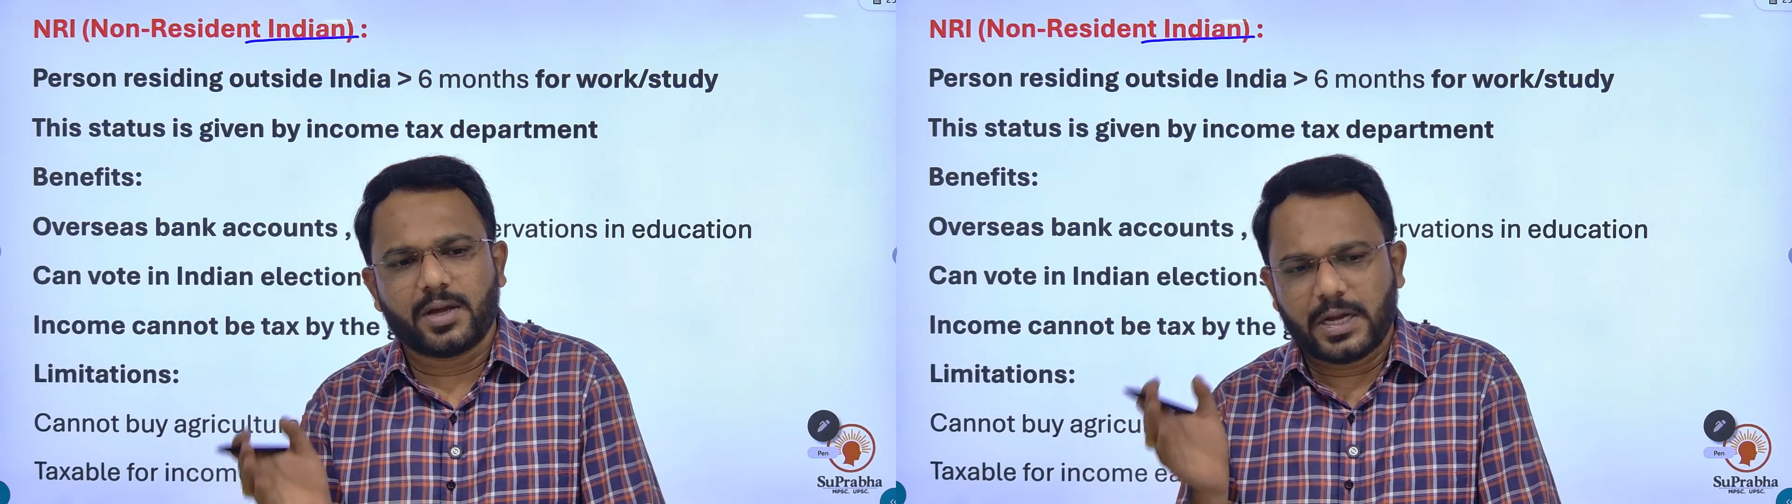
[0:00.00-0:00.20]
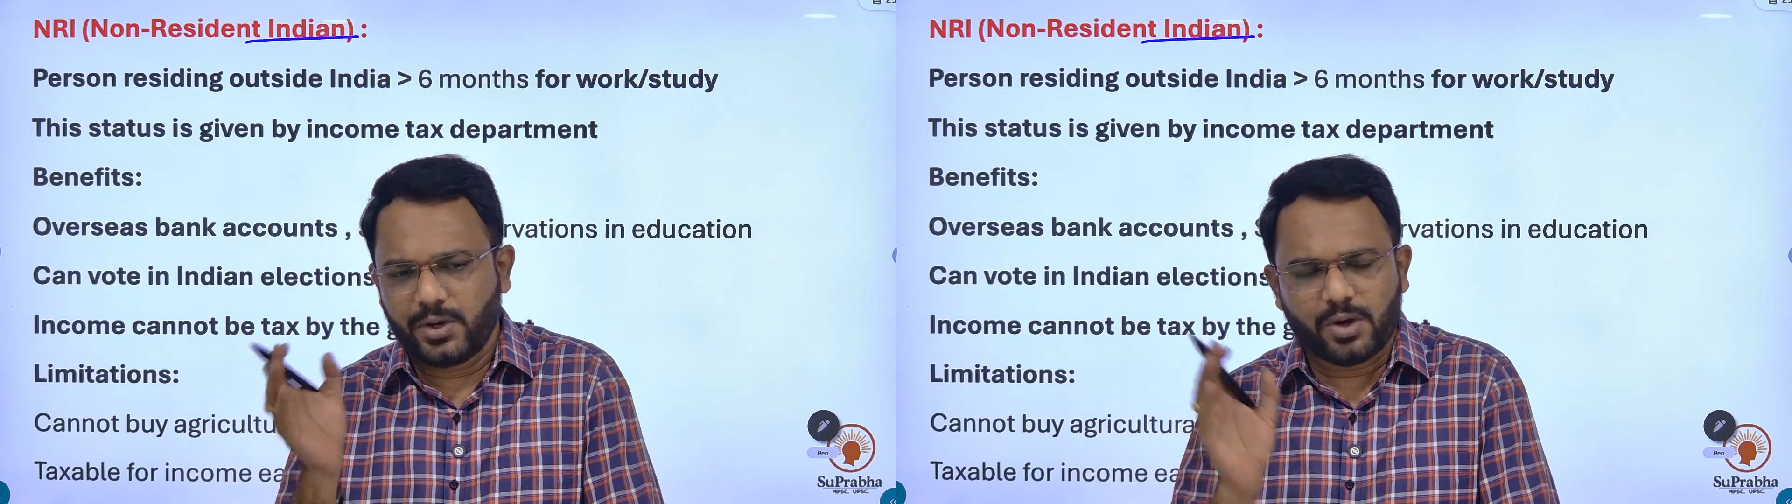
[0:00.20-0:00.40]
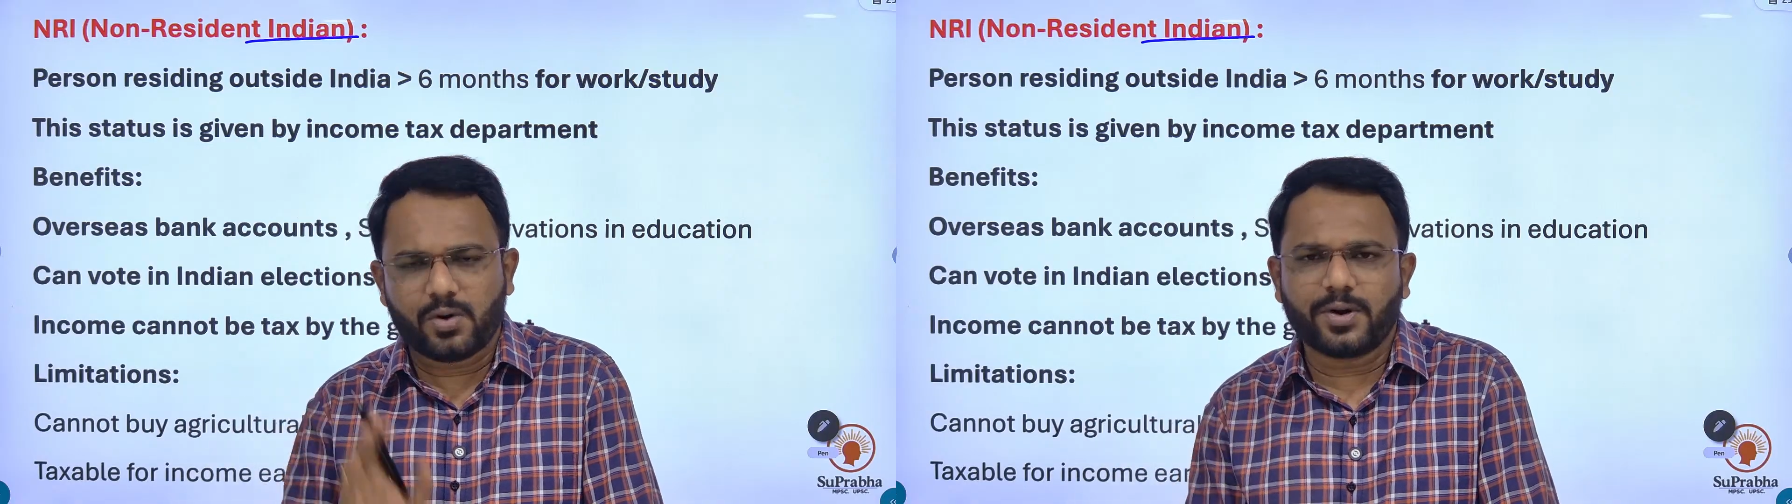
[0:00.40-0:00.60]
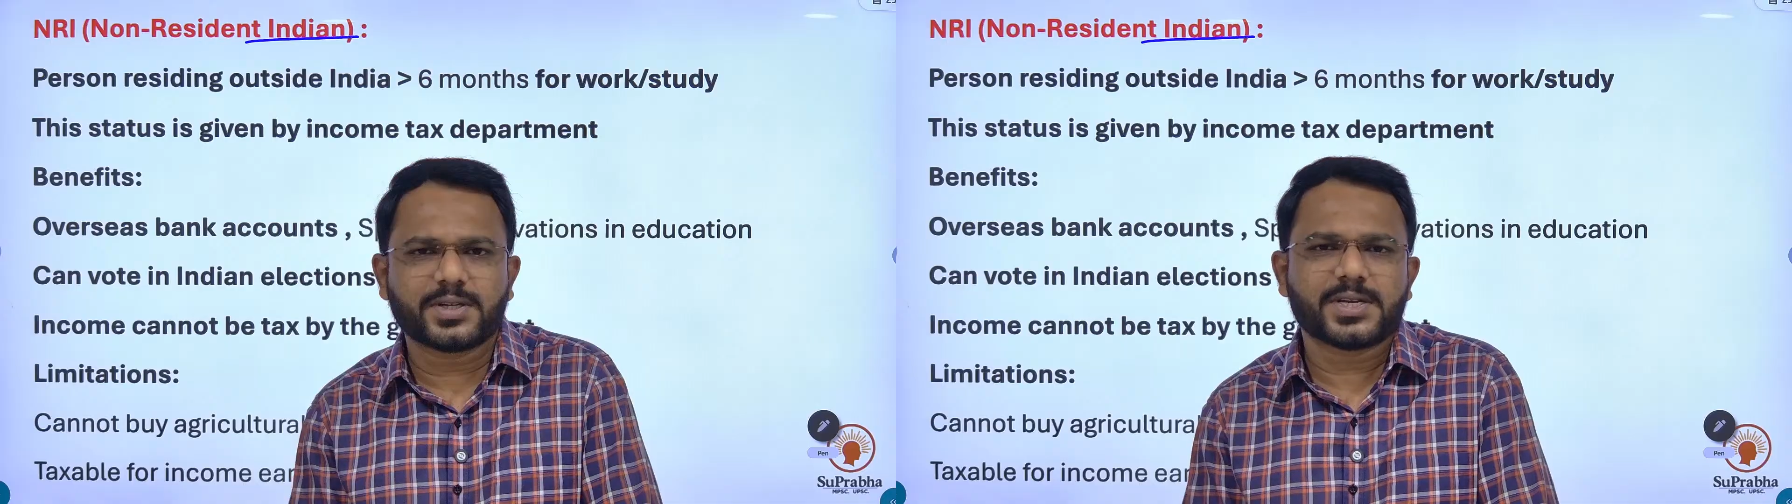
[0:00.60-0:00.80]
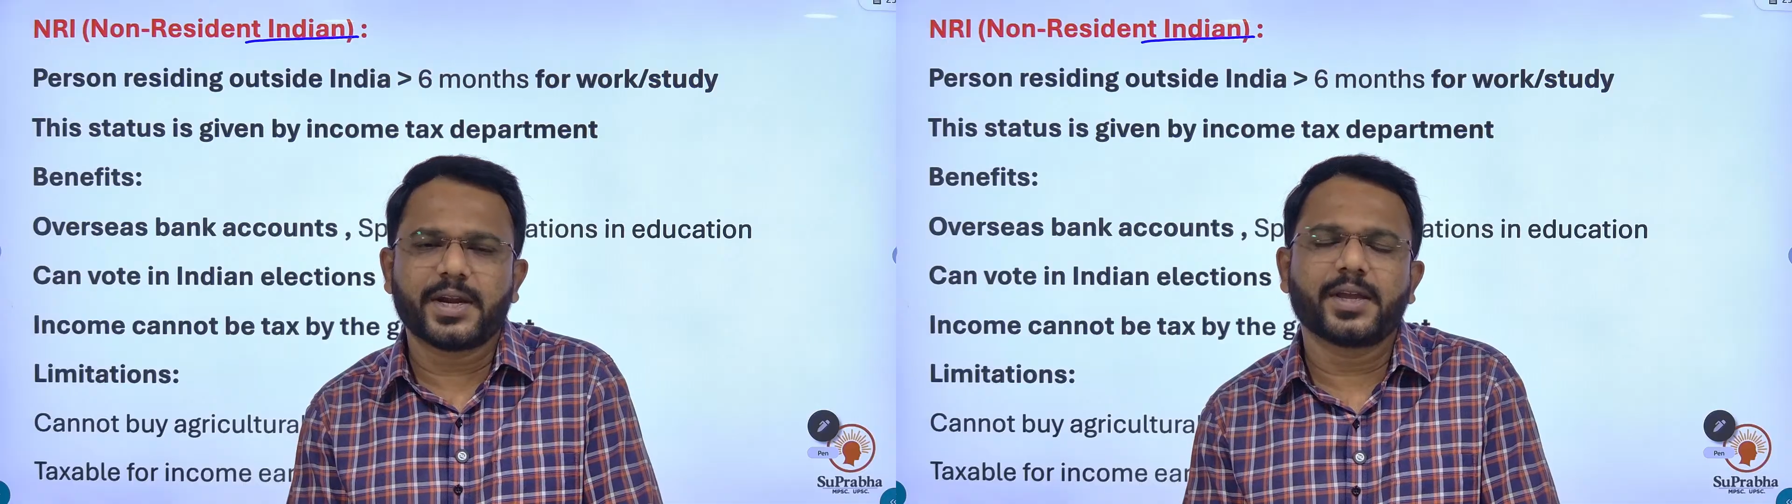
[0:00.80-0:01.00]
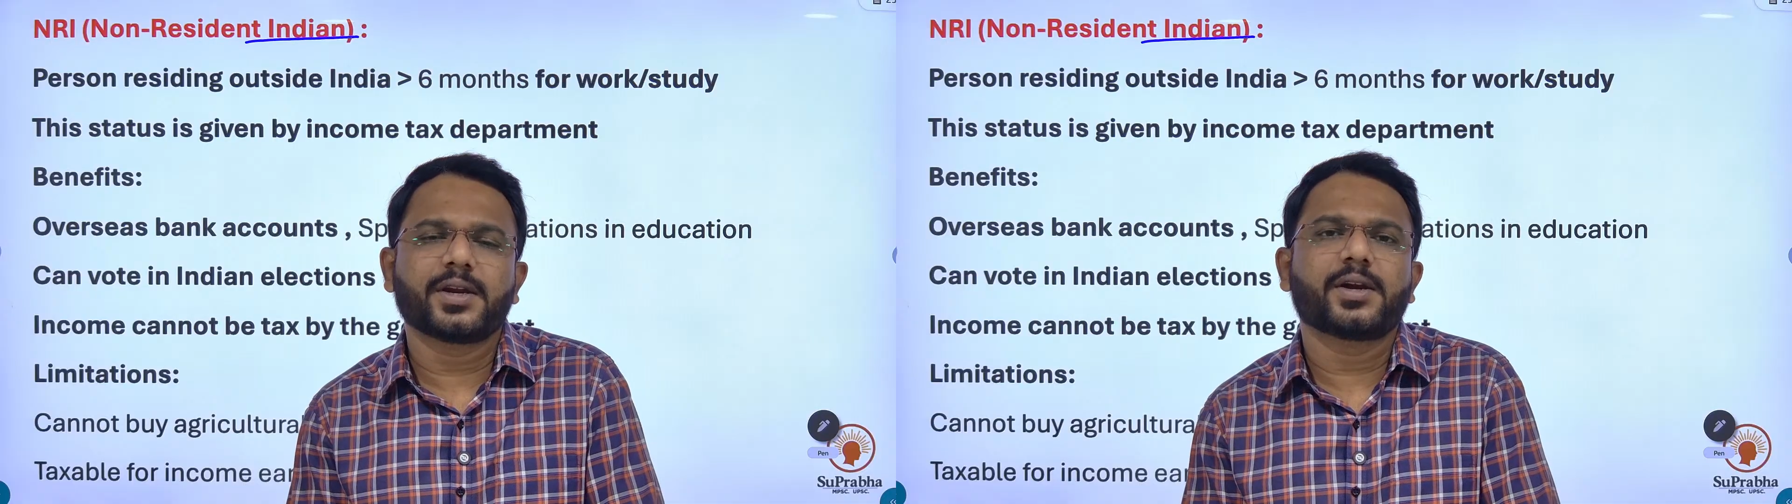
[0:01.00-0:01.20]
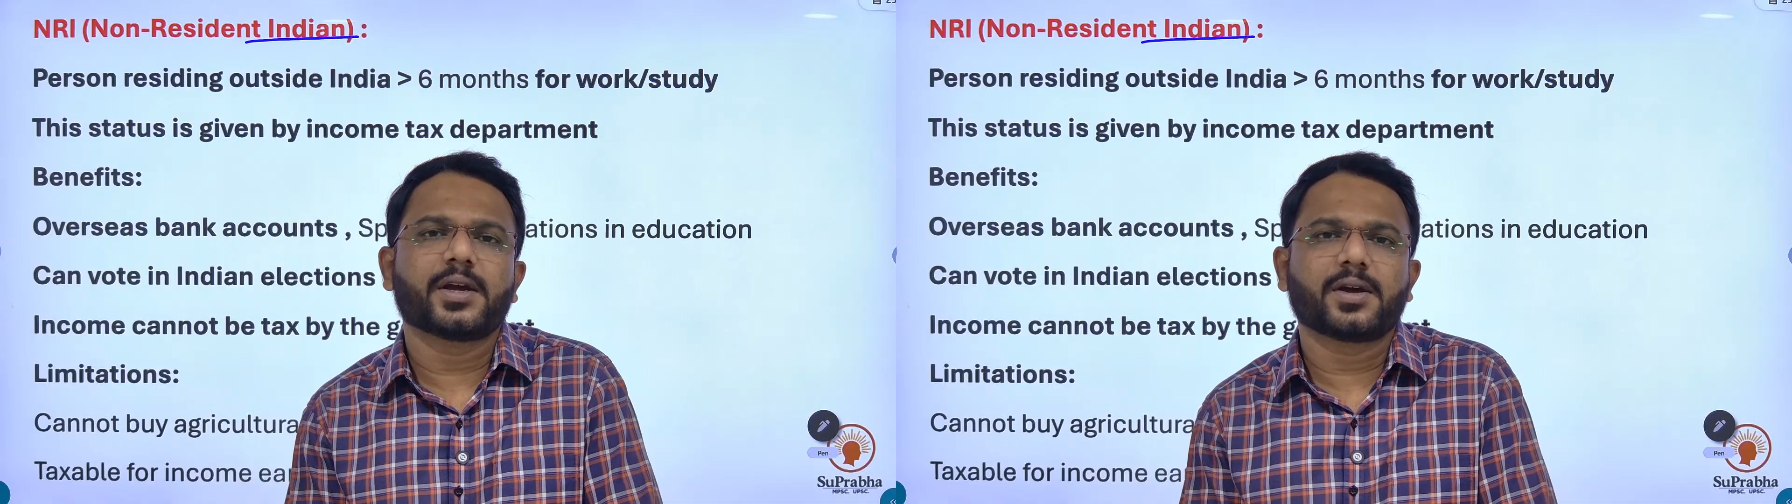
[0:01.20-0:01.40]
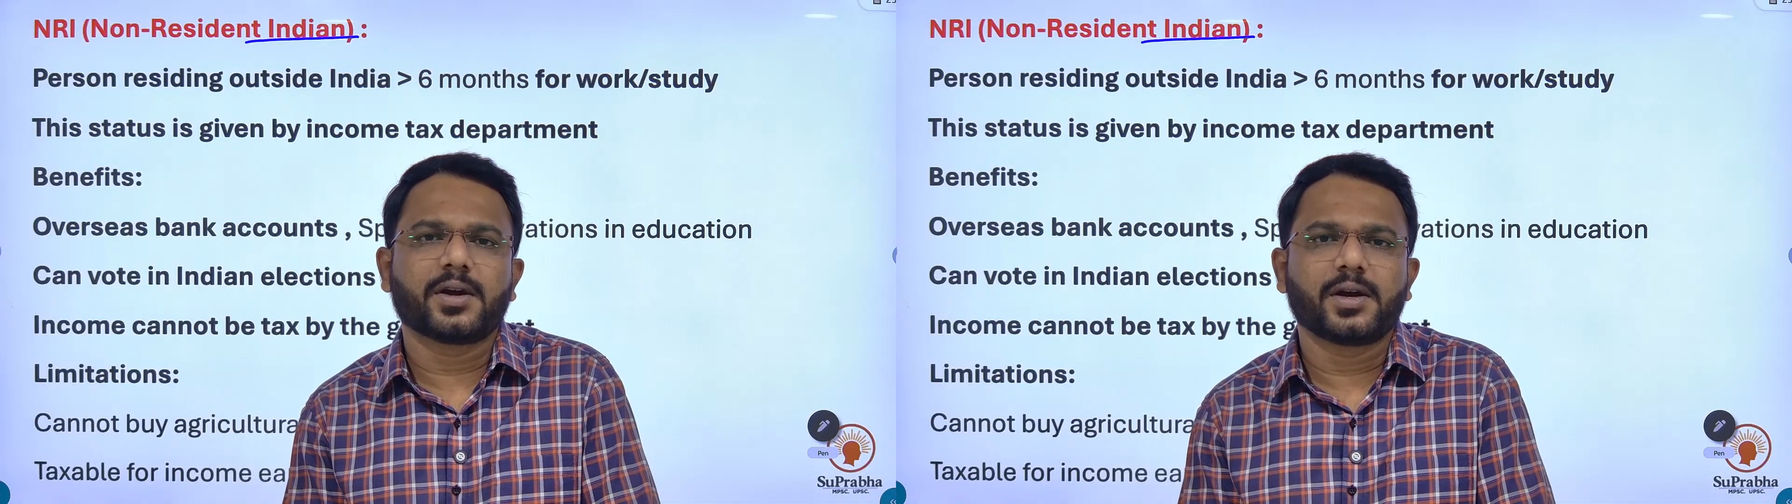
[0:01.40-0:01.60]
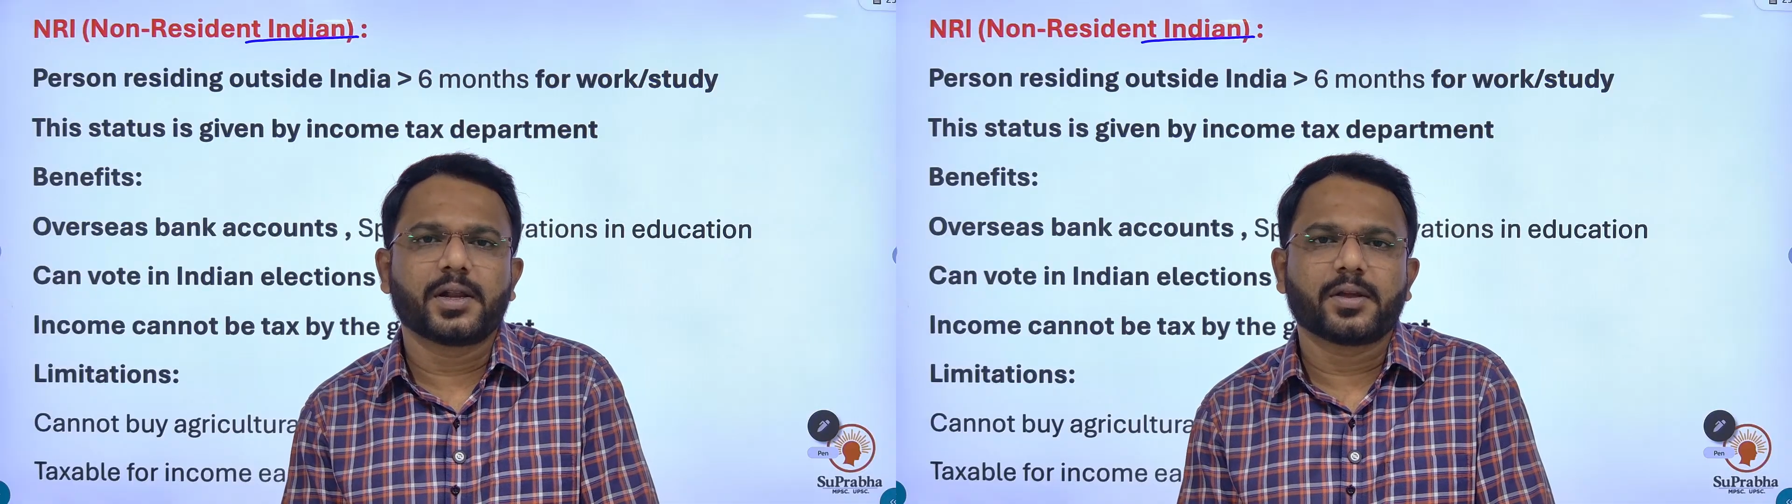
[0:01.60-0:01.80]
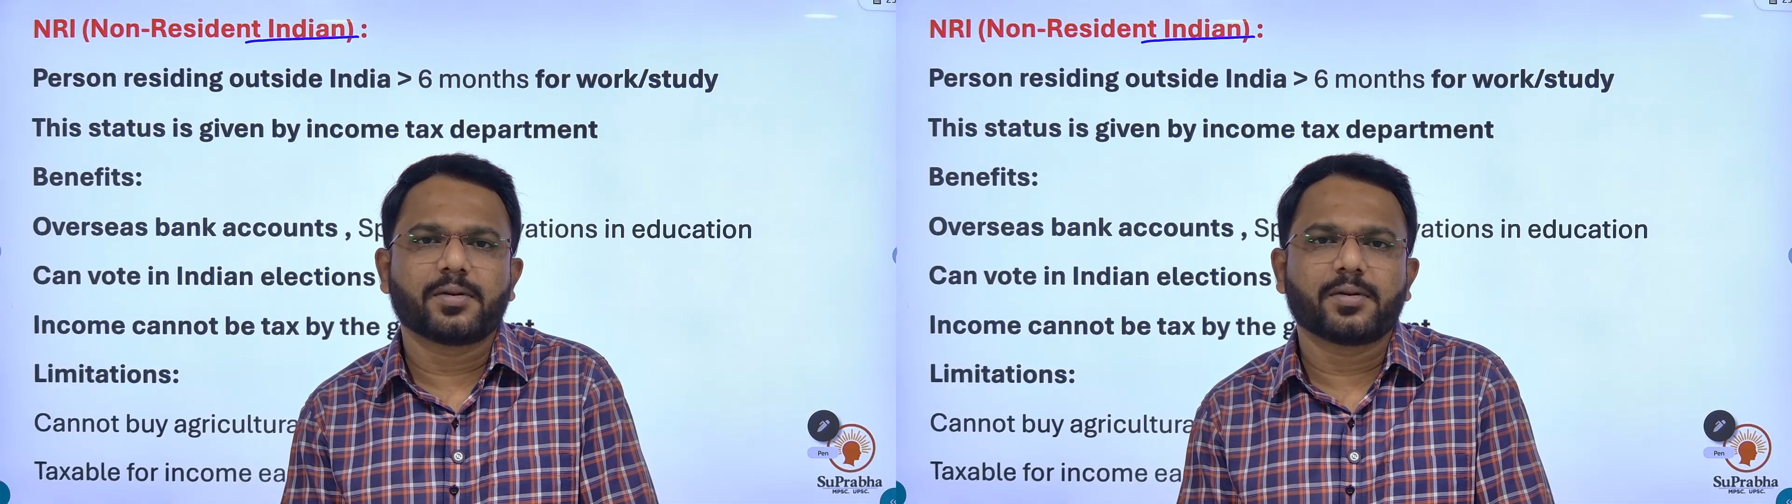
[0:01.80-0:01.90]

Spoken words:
you are not residing in India currently,